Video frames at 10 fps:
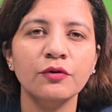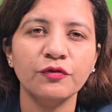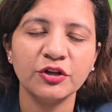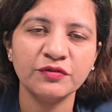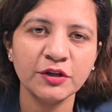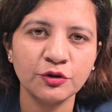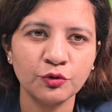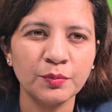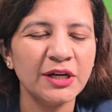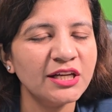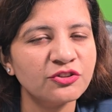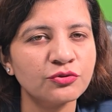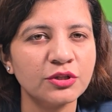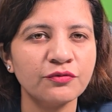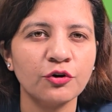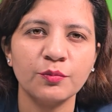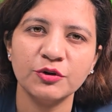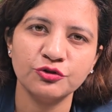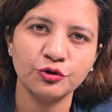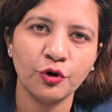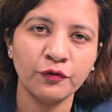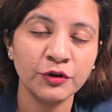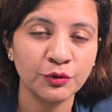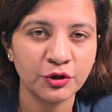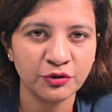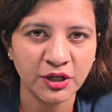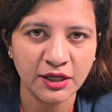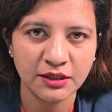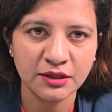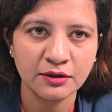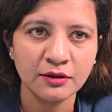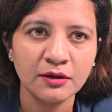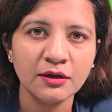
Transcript: phosphate group leads to the formation of nucleotides.